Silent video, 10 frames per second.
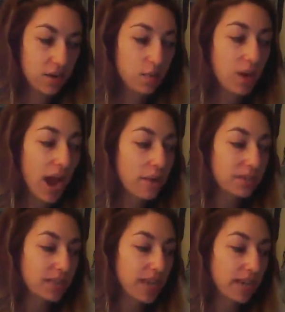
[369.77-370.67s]
What I
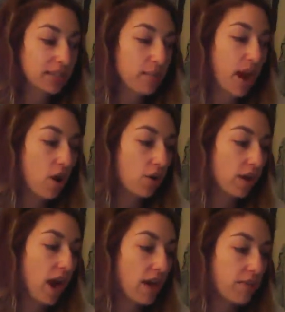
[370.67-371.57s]
was saying is my
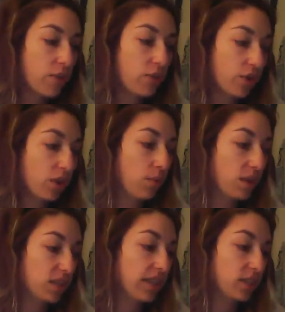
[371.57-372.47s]
iPhone no longer
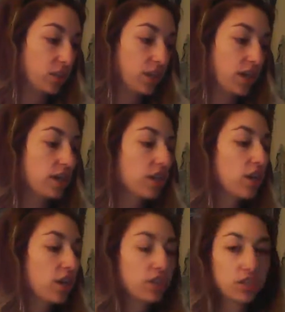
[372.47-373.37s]
works like it should,
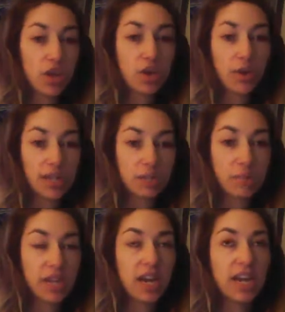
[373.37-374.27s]
so it's
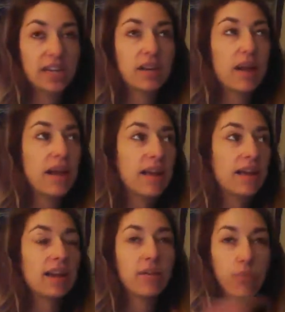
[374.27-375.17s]
begun,
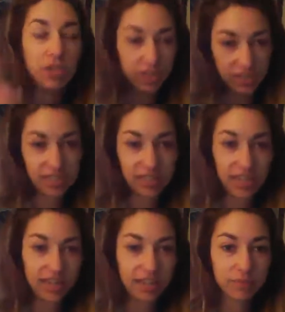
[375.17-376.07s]
which is
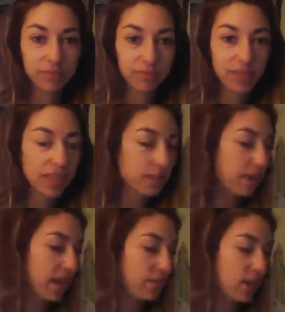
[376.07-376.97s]
like a thing in
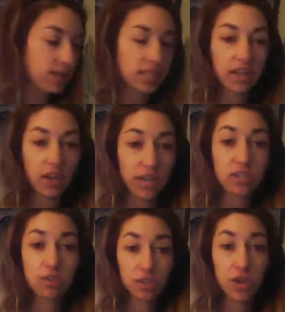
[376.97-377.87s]
my head where I was like, okay,
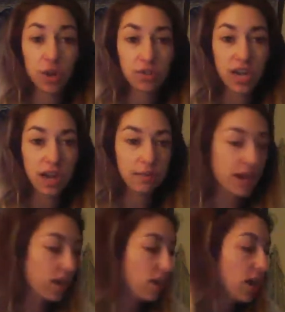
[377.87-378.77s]
so it's go time
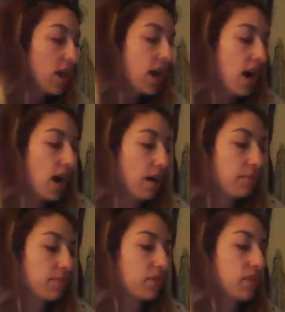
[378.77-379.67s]
now.
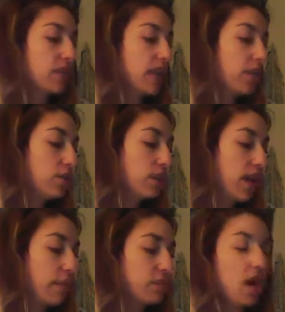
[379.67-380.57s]
So I was saying use the
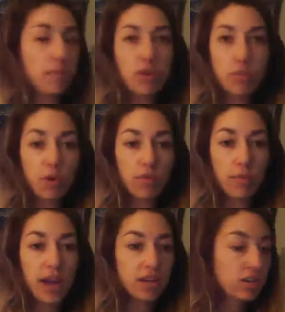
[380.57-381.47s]
laptop, no more
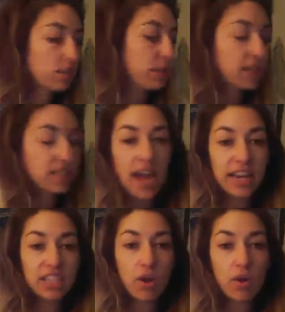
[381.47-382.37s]
reminders, because
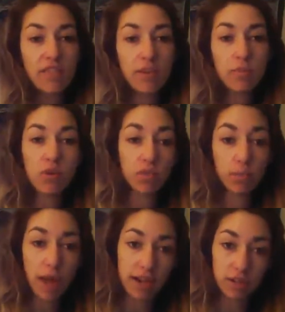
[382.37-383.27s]
I don't have any more
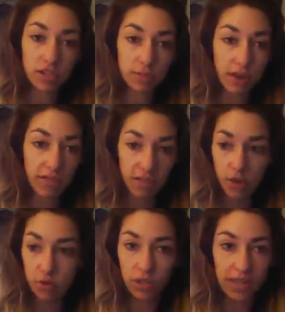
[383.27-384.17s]
reminders in my
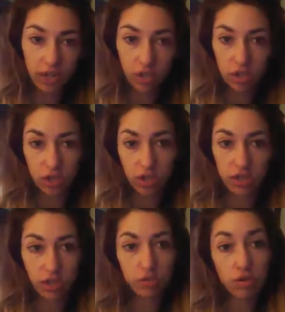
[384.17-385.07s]
phone. Like I couldn't
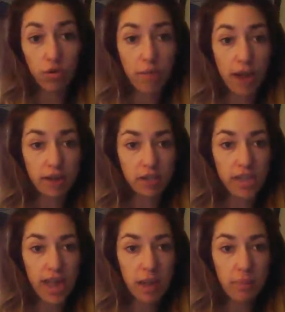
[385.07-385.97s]
use the reminders
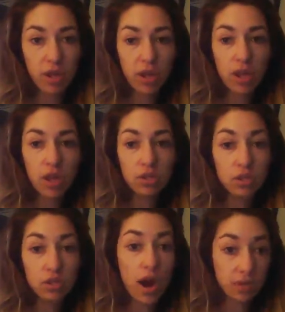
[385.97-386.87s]
app.
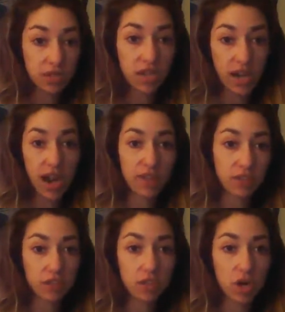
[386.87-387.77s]
So I was going to have
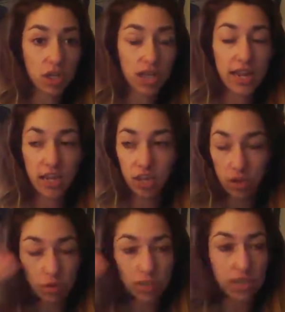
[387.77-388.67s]
to start like
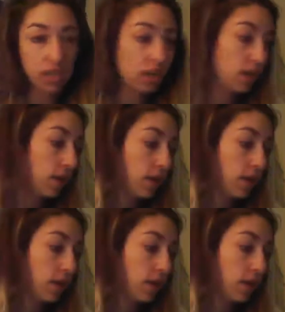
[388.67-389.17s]
using